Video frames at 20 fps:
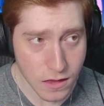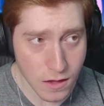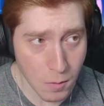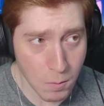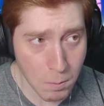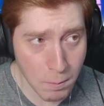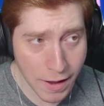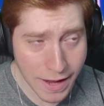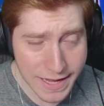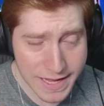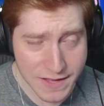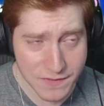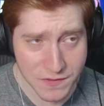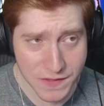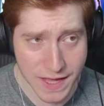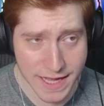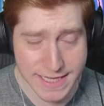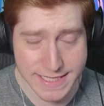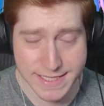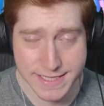might get
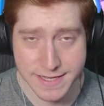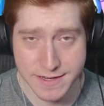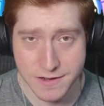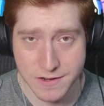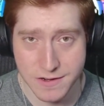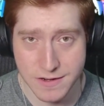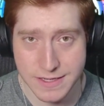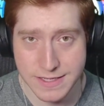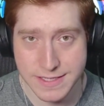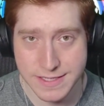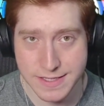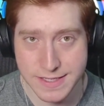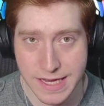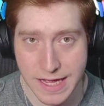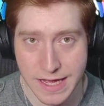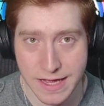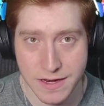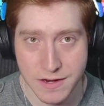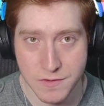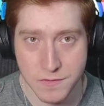that sticker
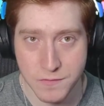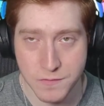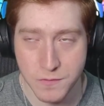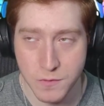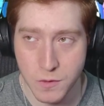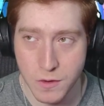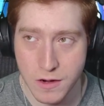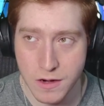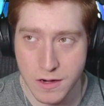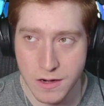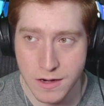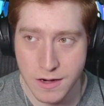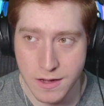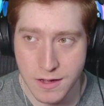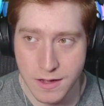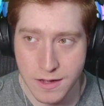instead for